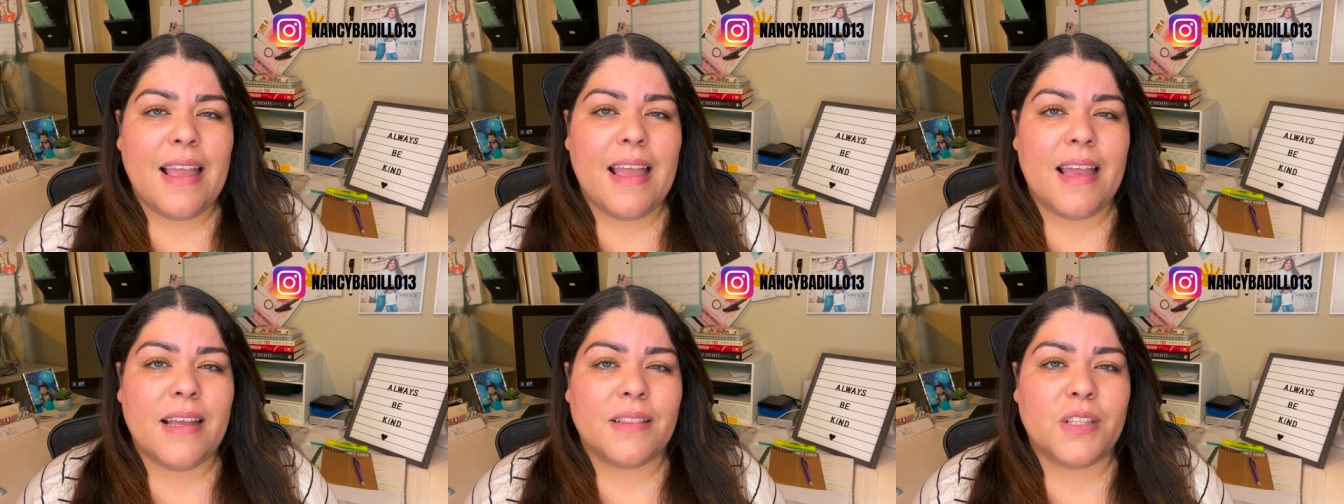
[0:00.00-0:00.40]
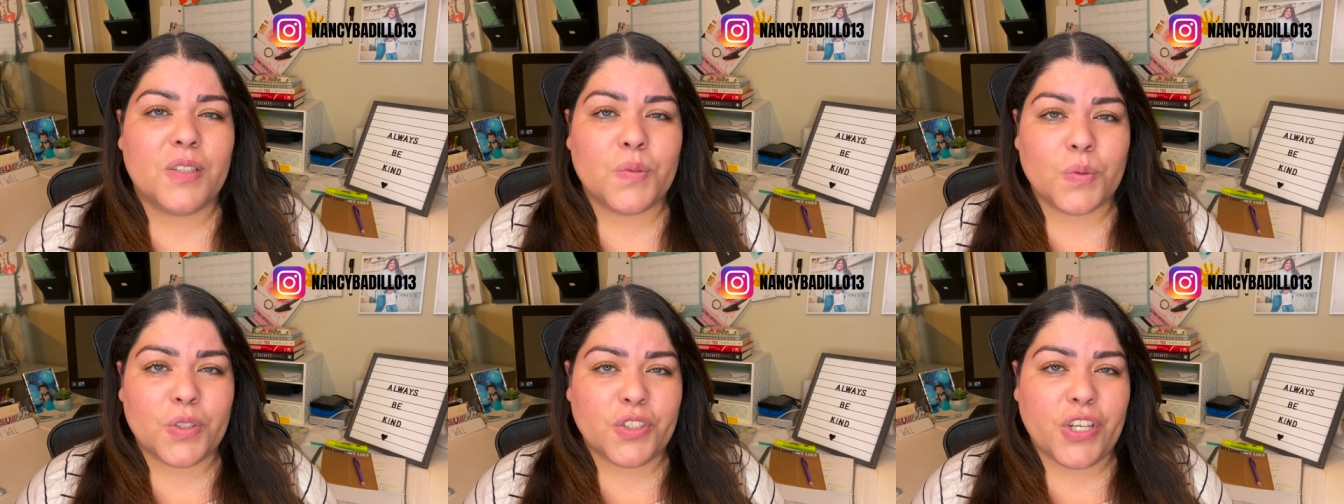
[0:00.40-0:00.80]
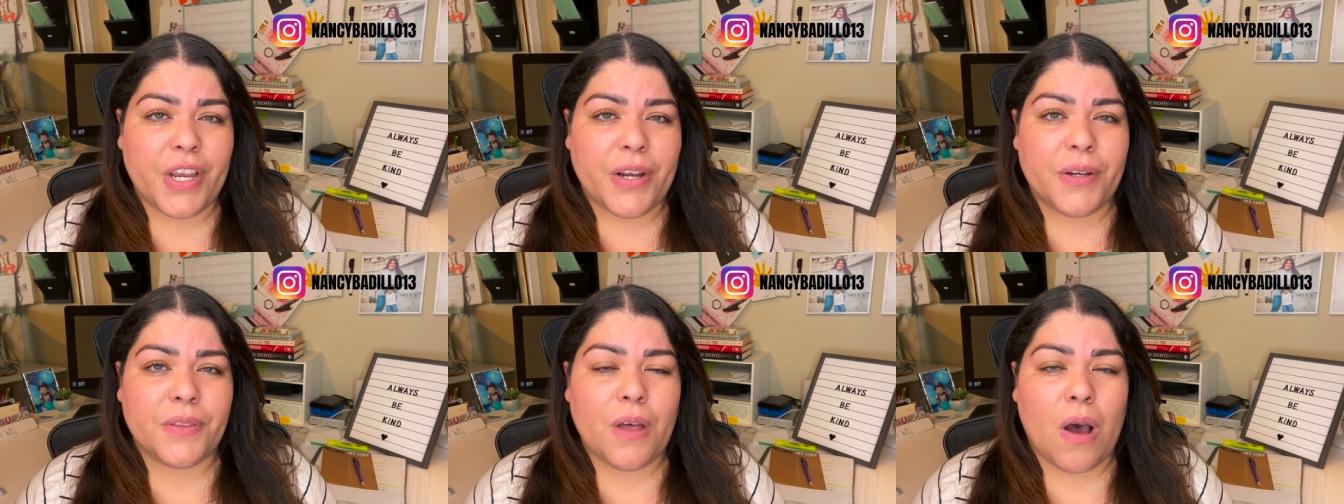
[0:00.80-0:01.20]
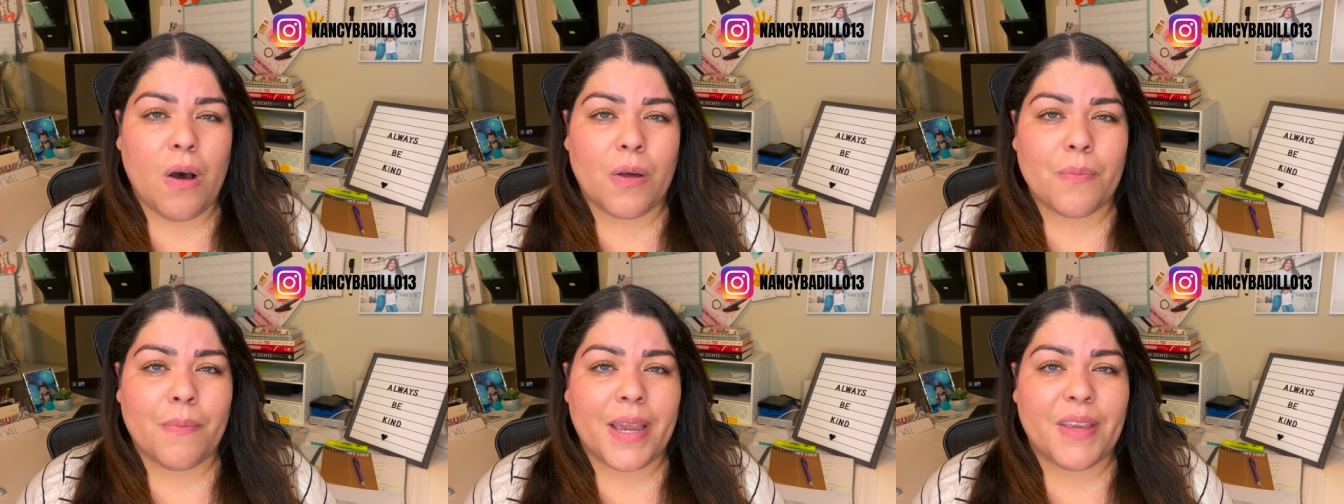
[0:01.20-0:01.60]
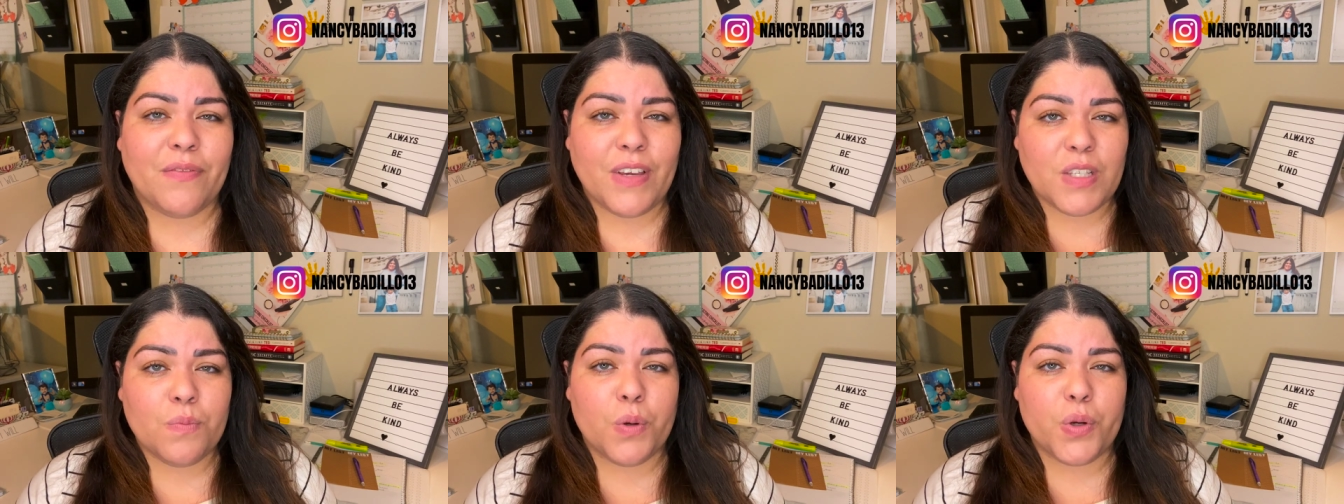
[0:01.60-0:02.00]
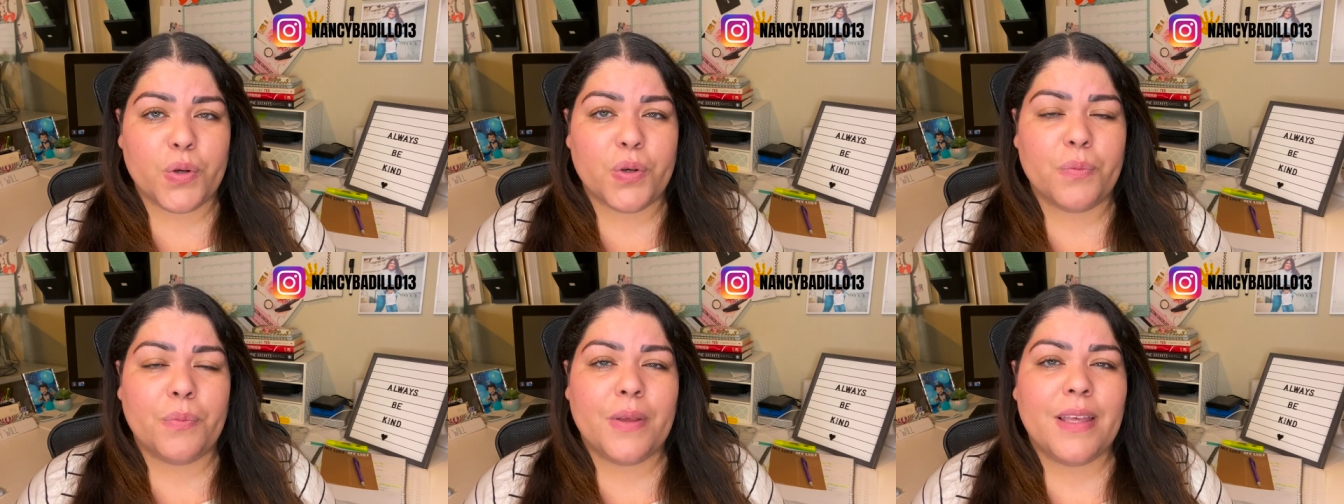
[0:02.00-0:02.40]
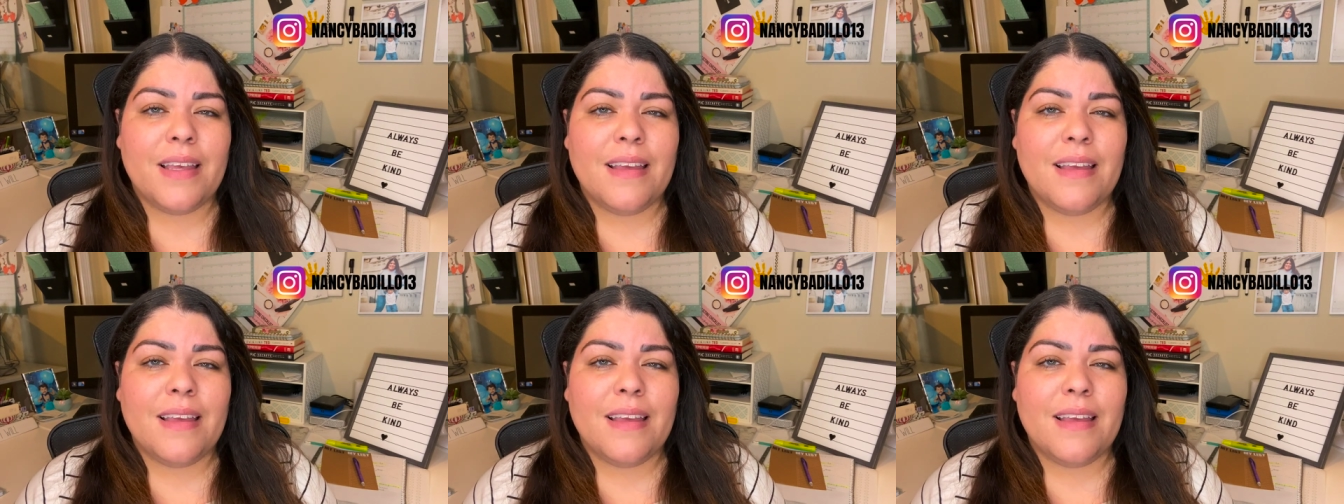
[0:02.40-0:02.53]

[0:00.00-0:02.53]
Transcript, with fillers: and this was shared on my Facebook group.